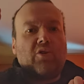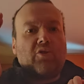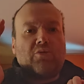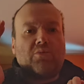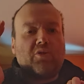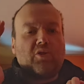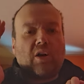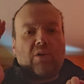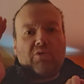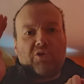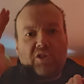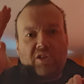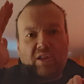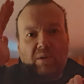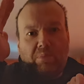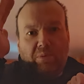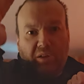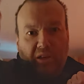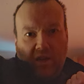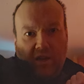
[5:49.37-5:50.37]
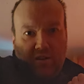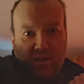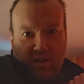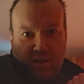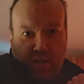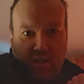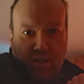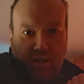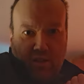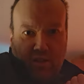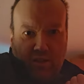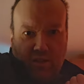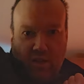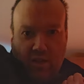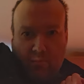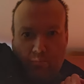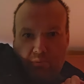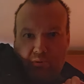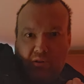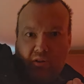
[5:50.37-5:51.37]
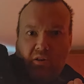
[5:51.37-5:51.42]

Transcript: It's up to you. I'll just step again. Step,